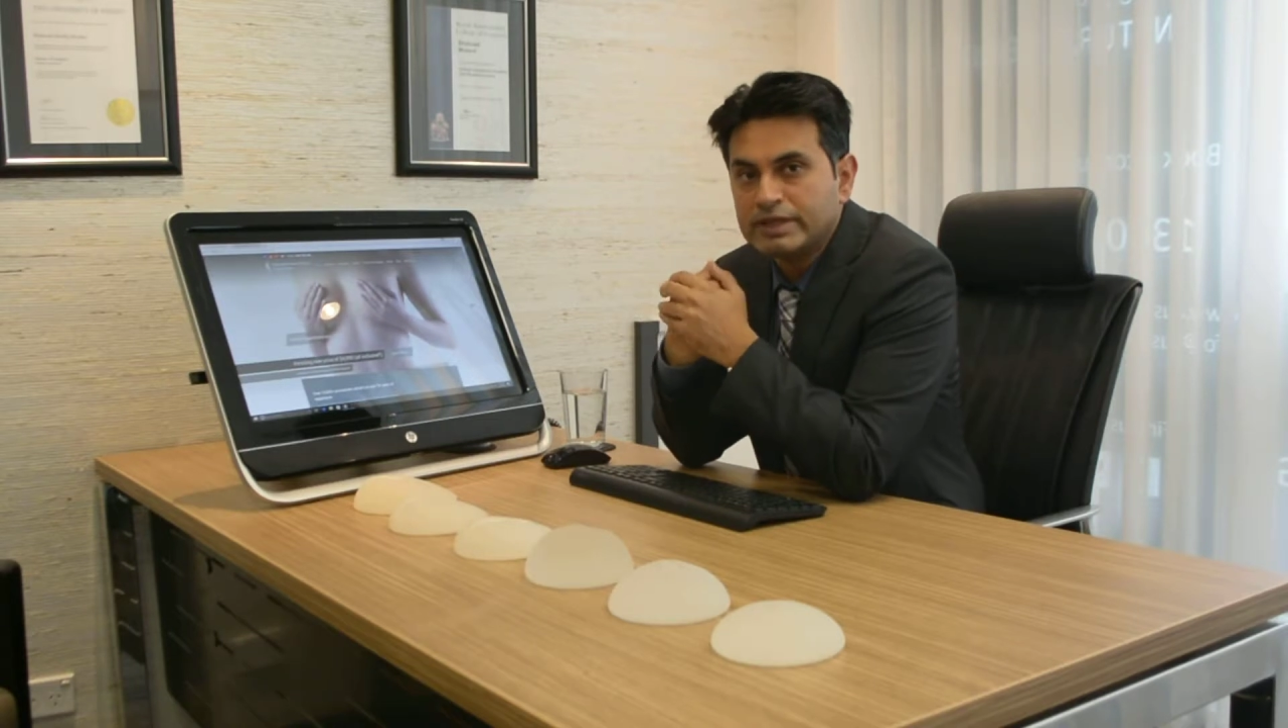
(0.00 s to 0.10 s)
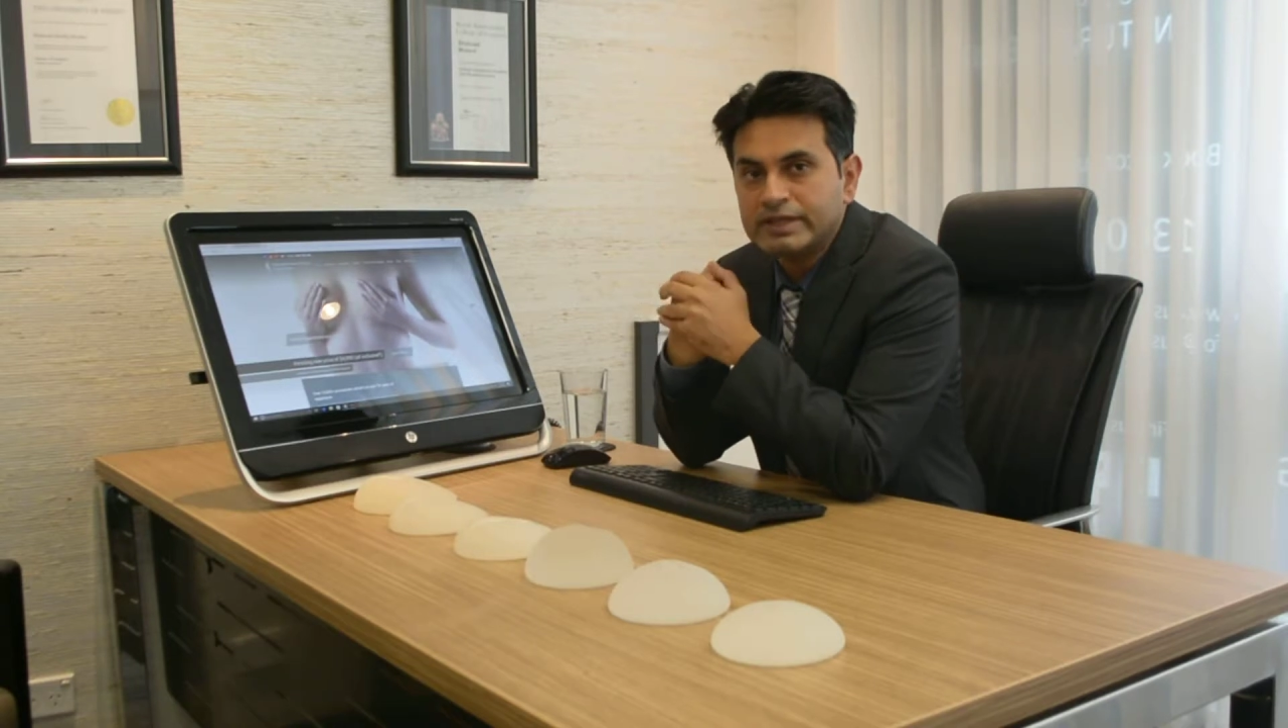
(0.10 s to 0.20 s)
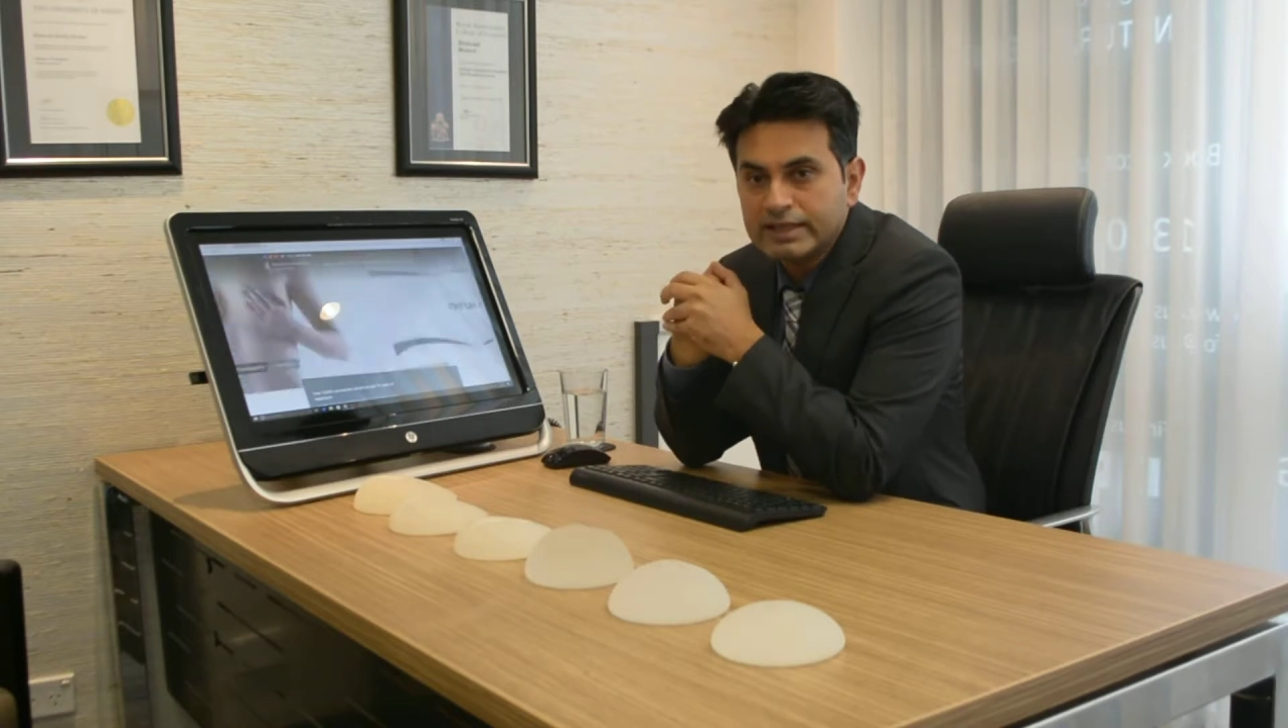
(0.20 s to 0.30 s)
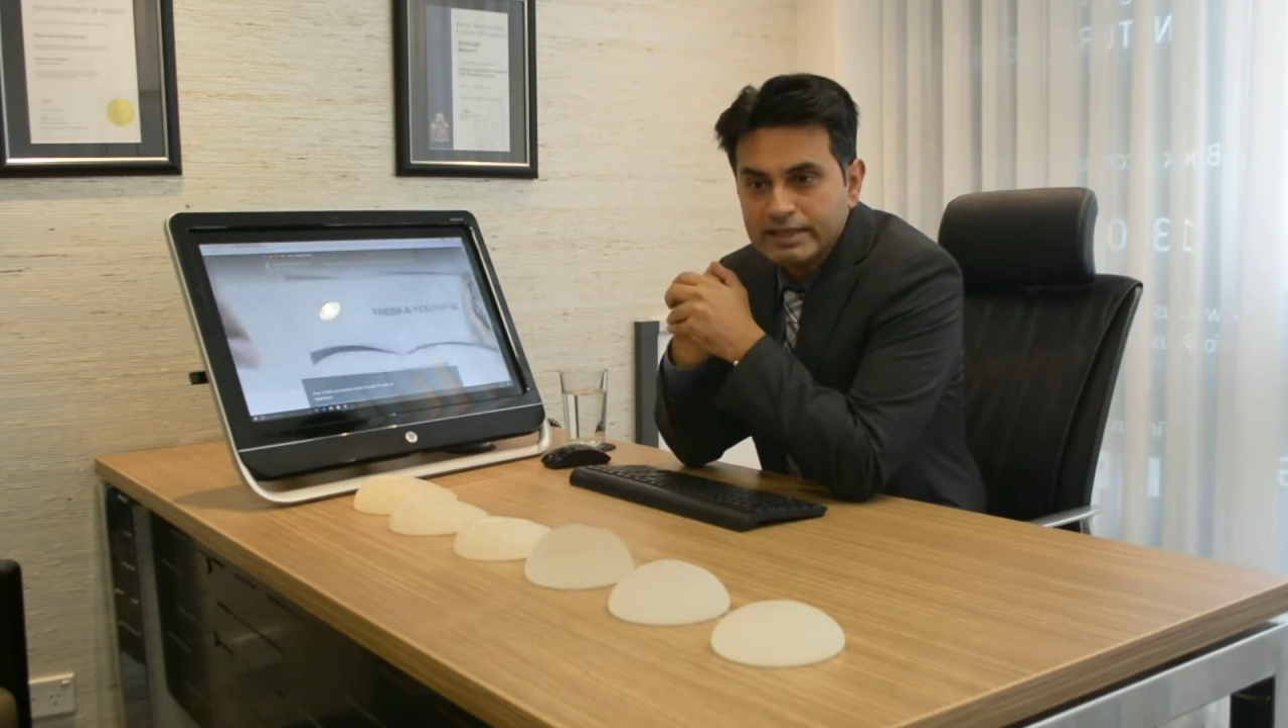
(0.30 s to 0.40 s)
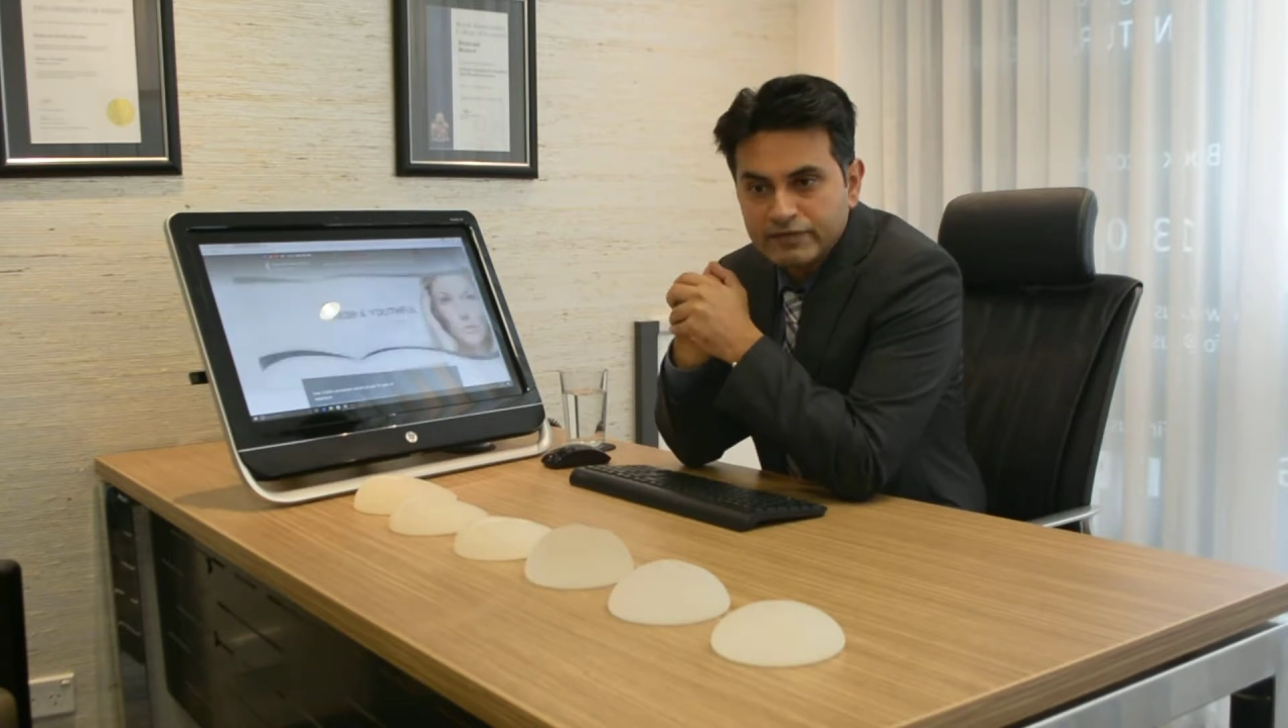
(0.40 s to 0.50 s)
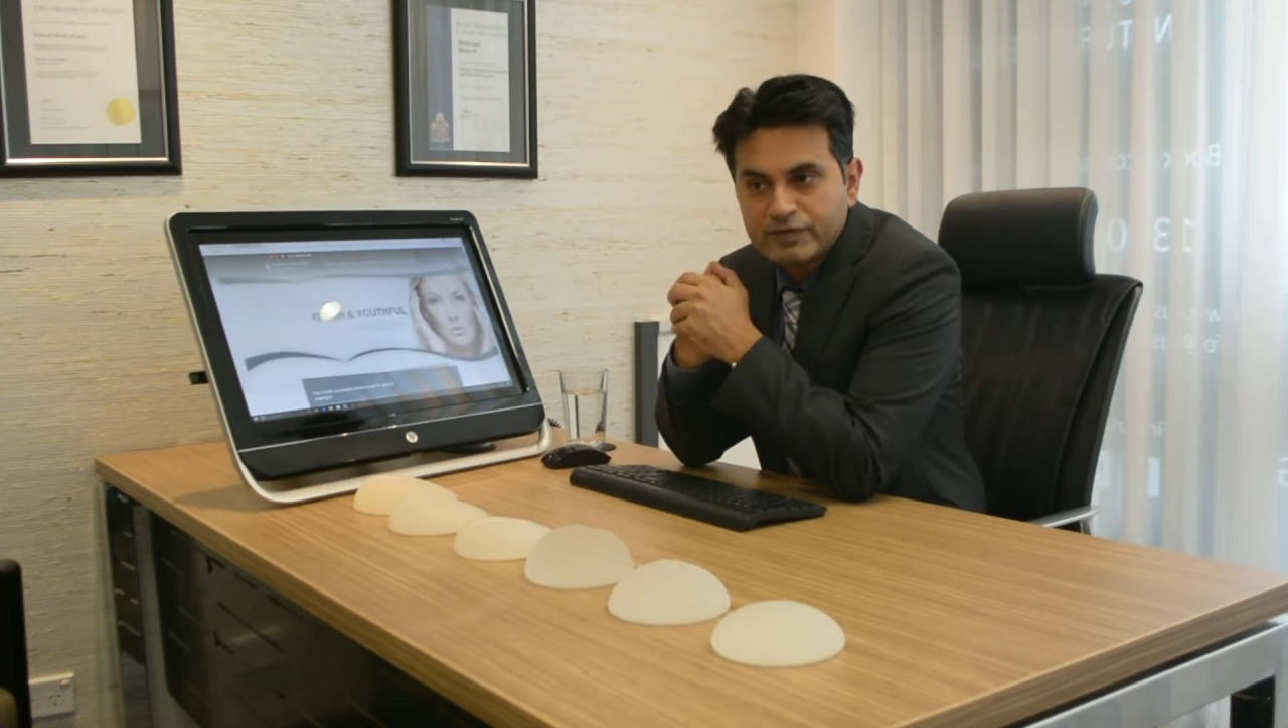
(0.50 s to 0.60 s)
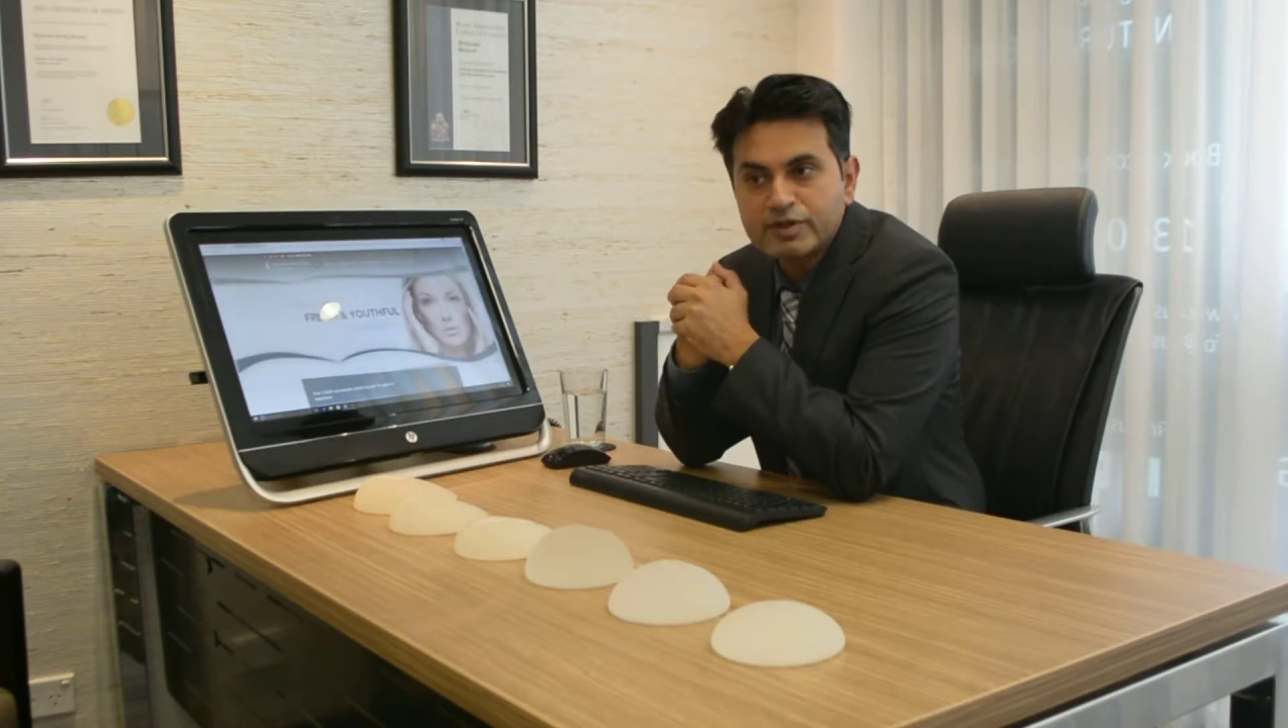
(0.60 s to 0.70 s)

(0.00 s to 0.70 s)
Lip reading: need a lift.